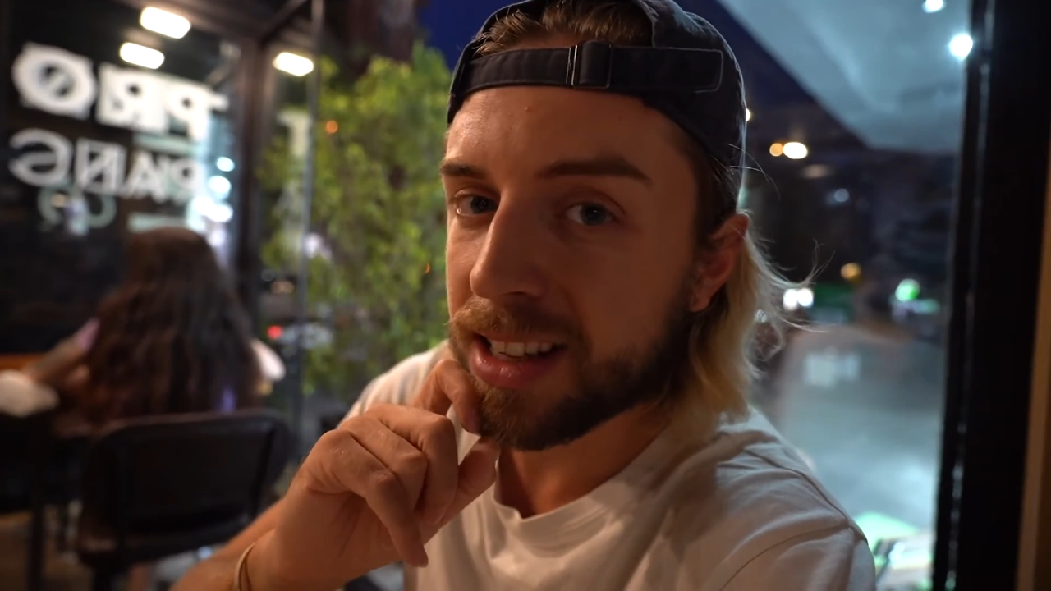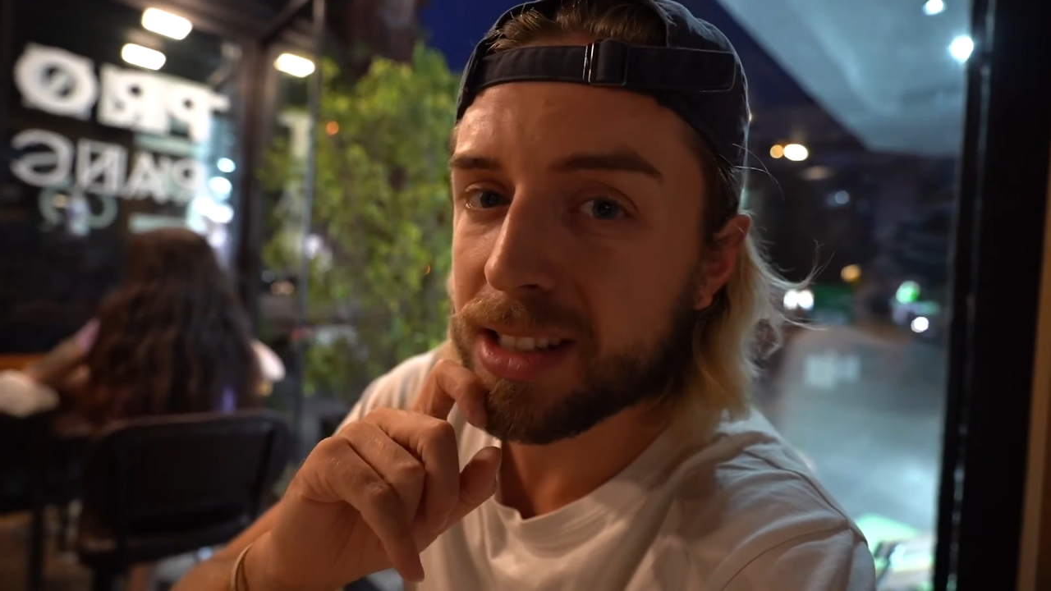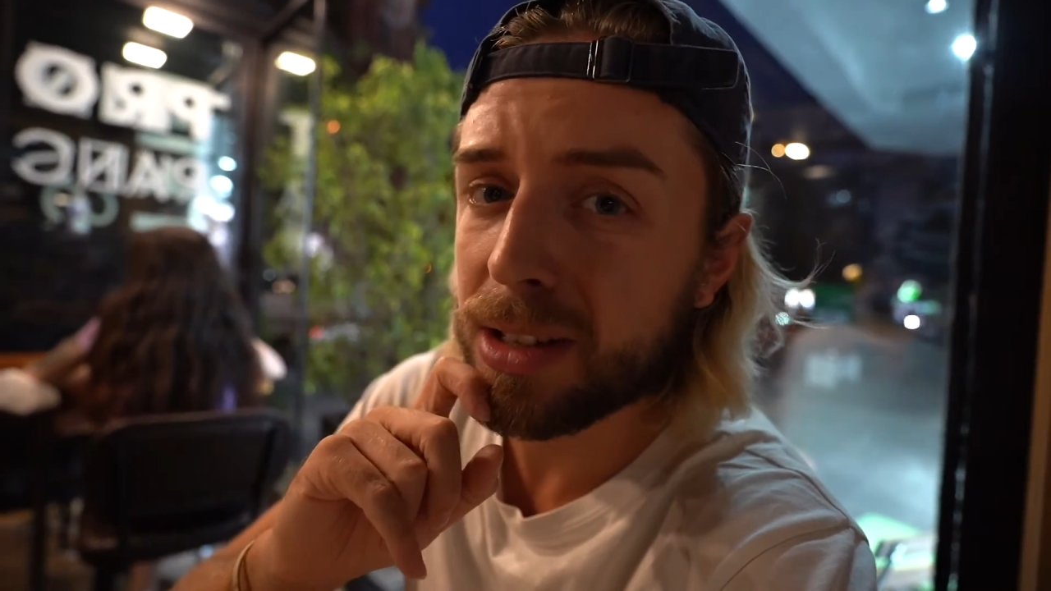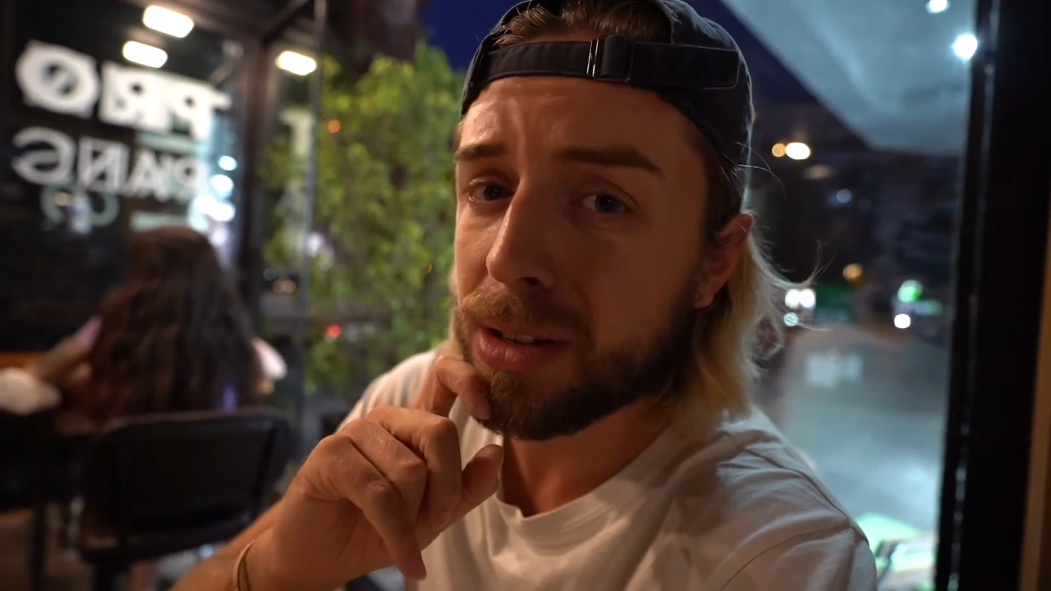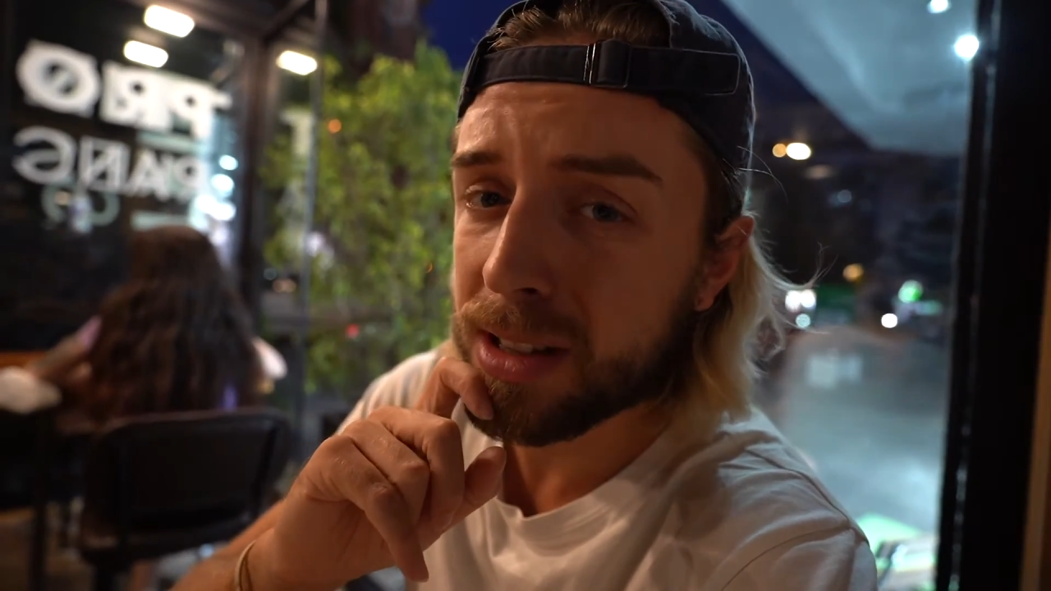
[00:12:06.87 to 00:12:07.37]

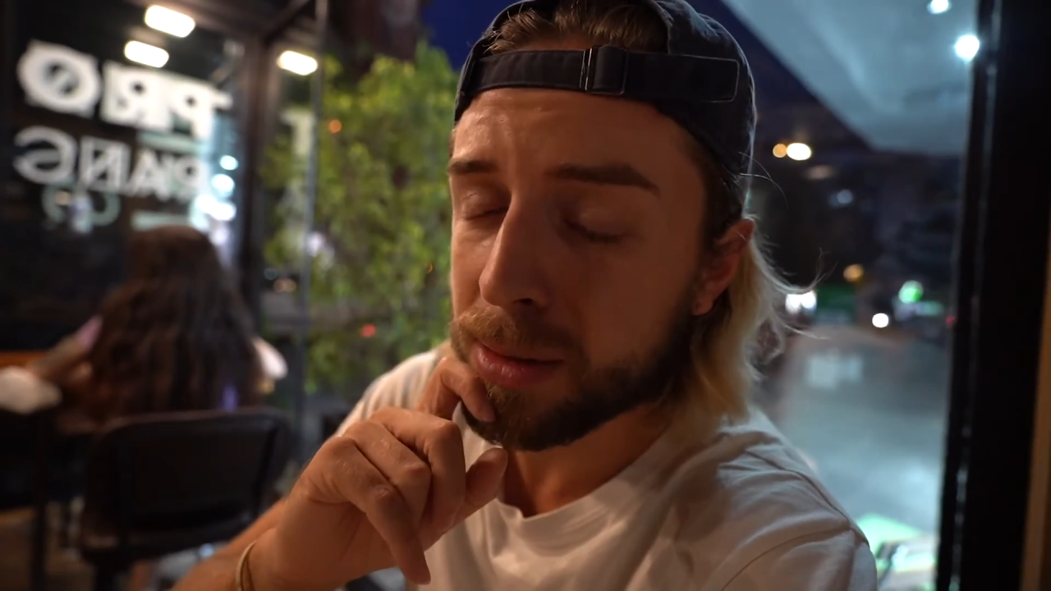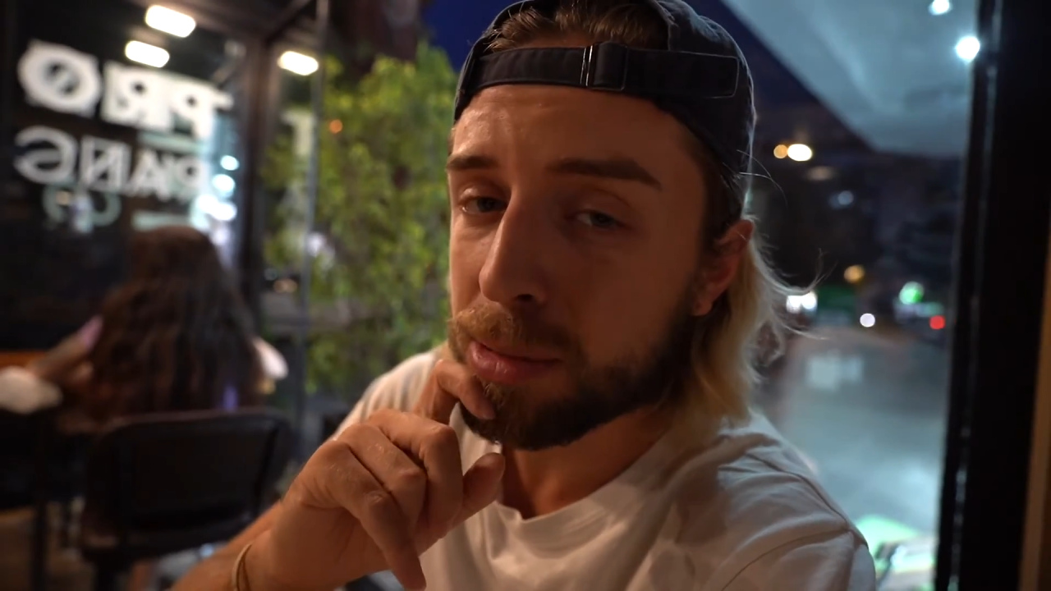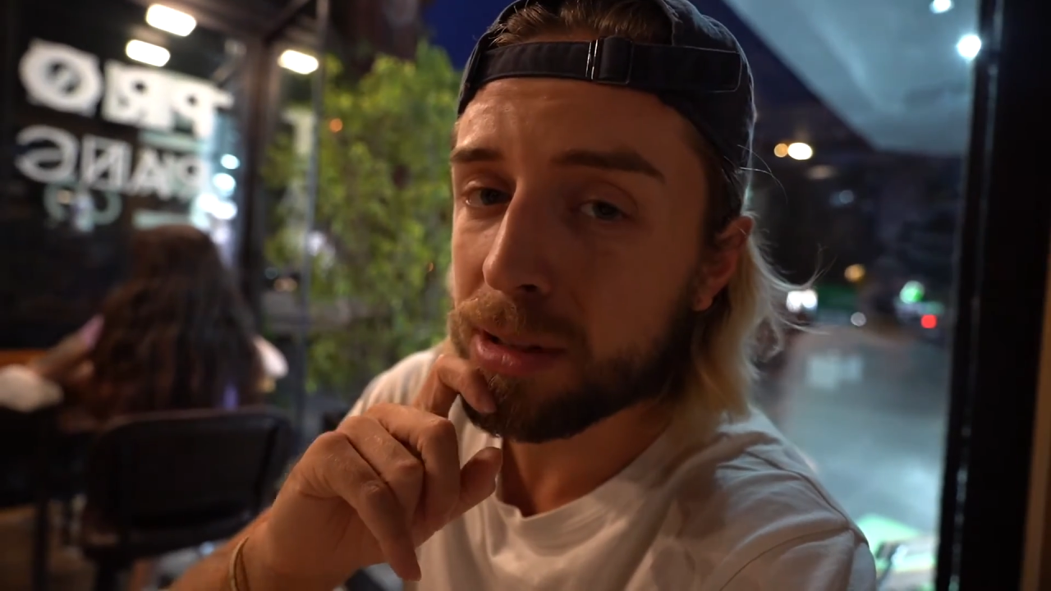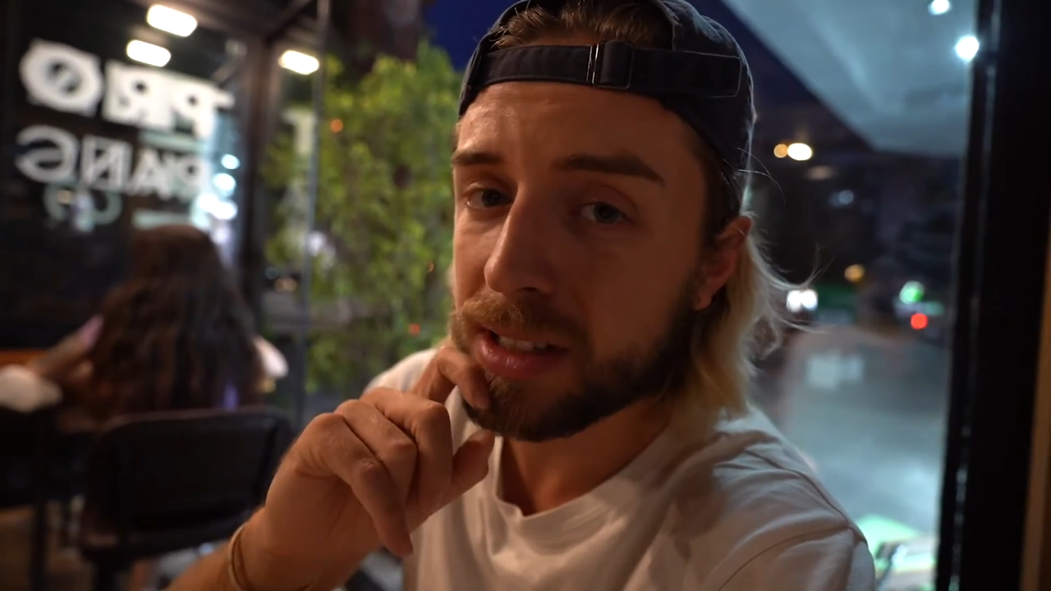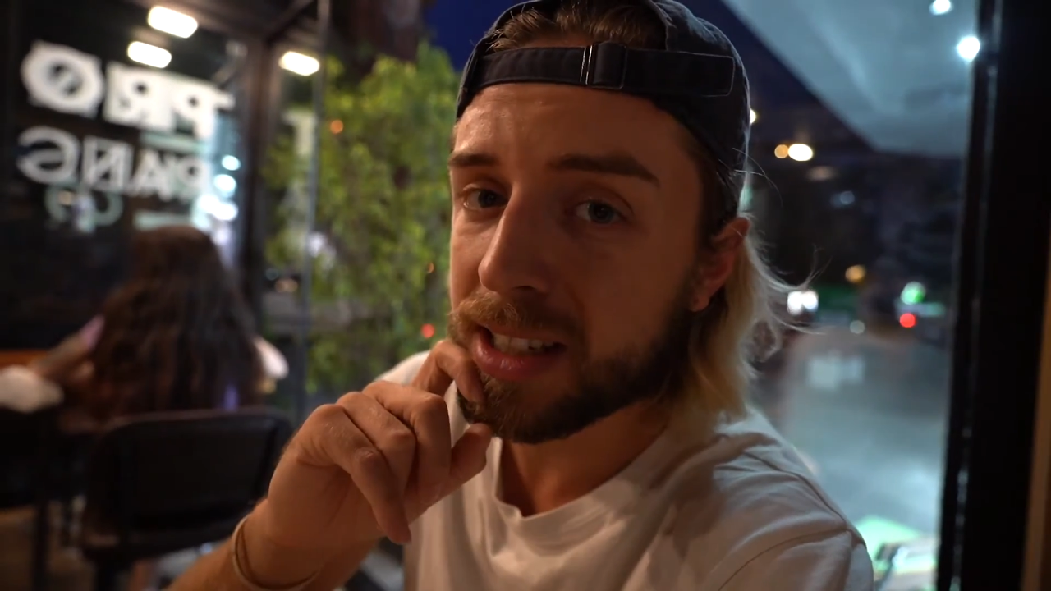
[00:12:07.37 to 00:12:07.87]
it's looking
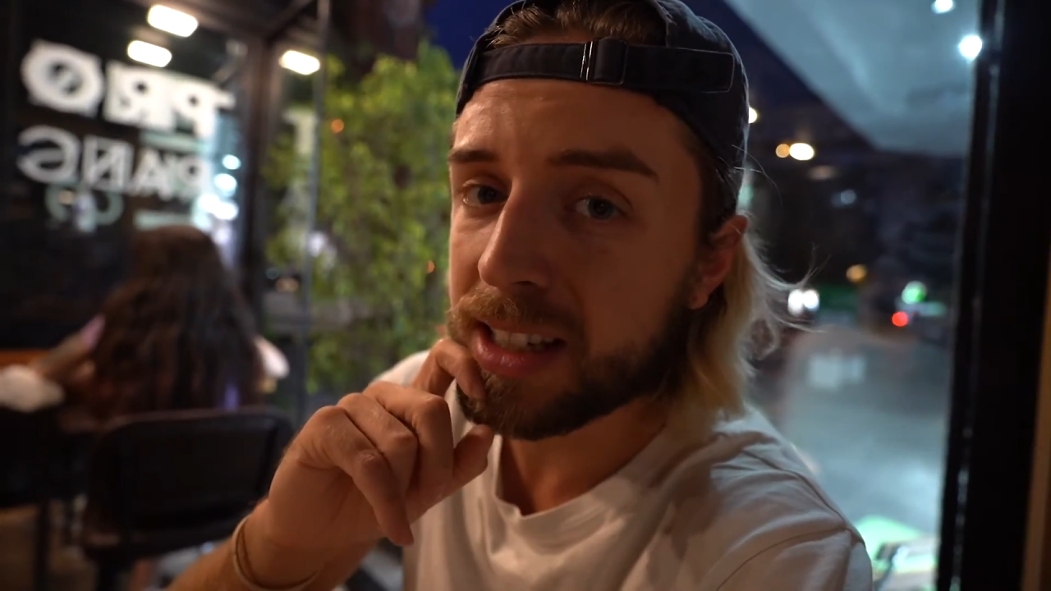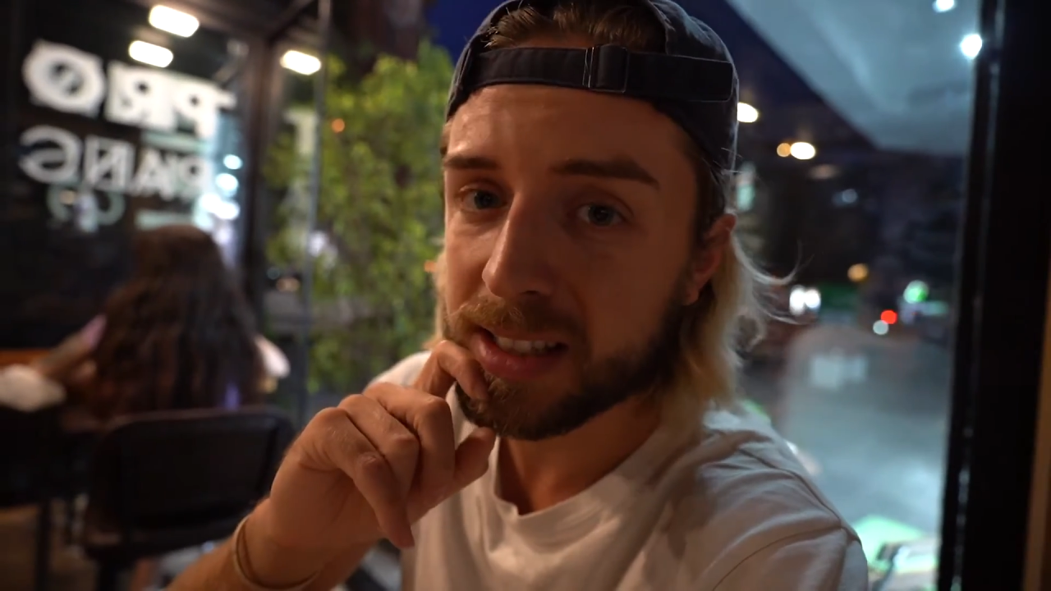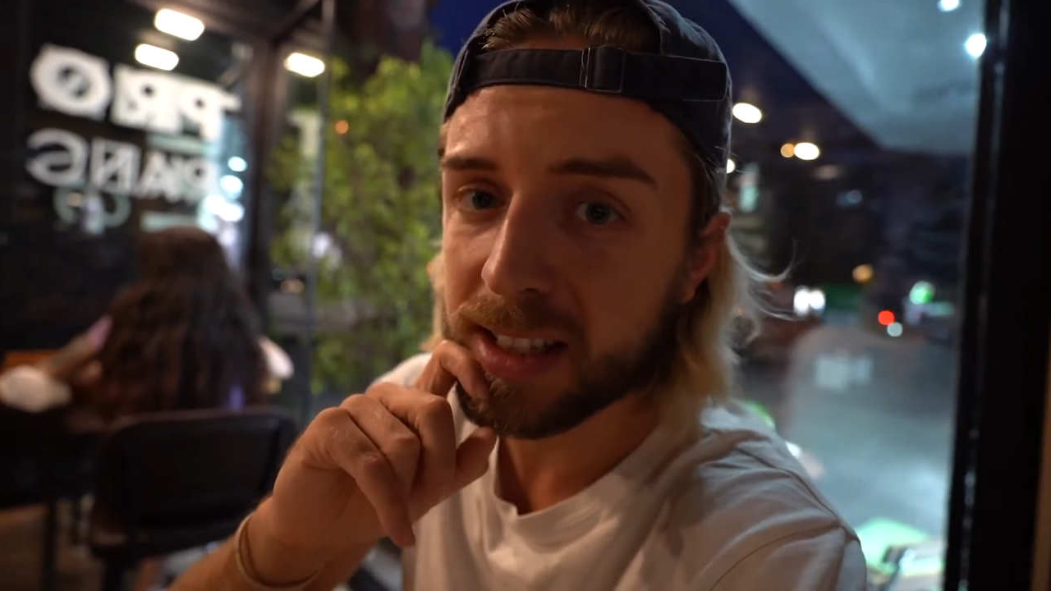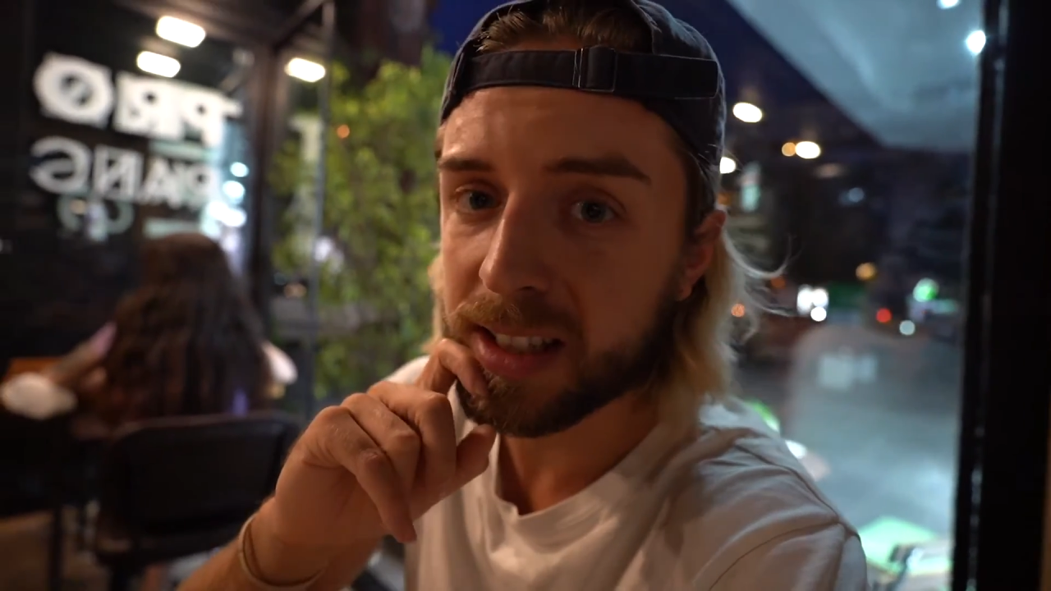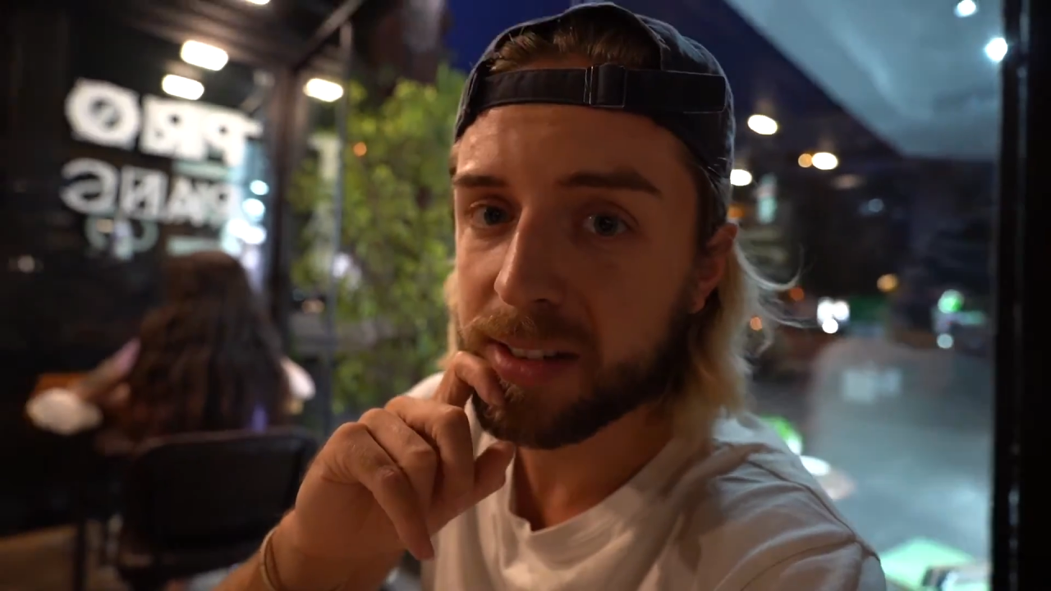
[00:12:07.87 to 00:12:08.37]
pretty tasty.